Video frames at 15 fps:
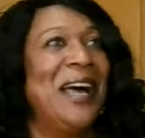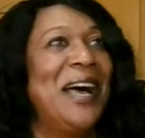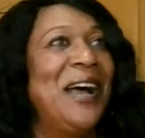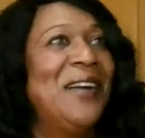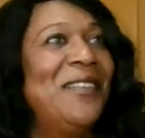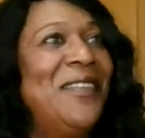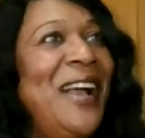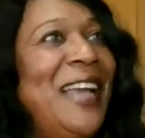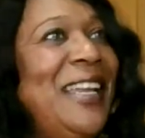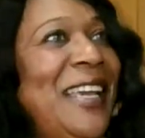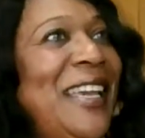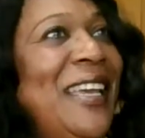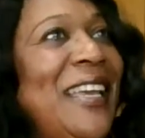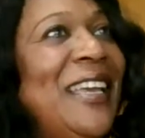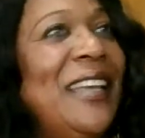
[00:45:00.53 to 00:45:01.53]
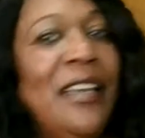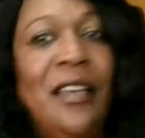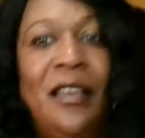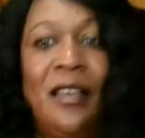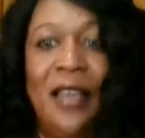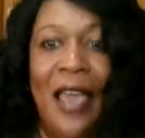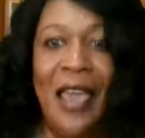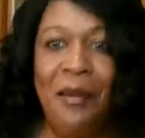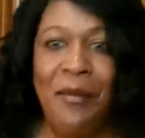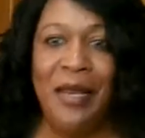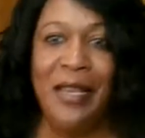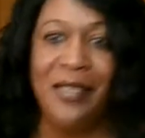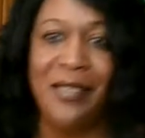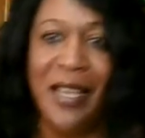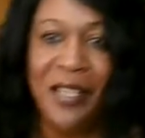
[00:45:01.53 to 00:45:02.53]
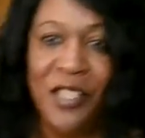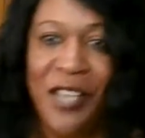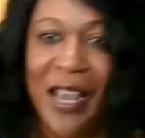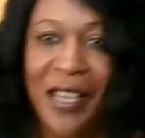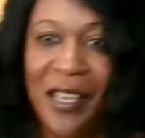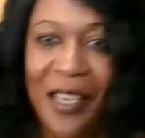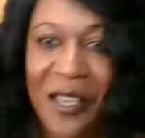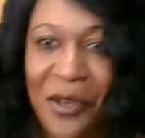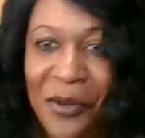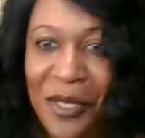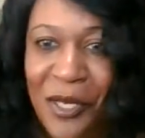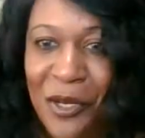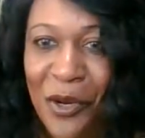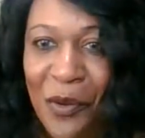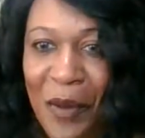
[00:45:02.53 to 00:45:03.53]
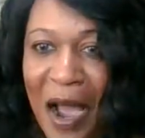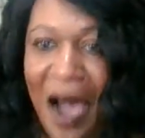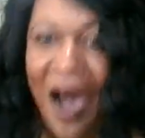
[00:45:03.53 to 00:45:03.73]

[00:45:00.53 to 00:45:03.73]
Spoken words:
All righty. Emily said, check your YouTube.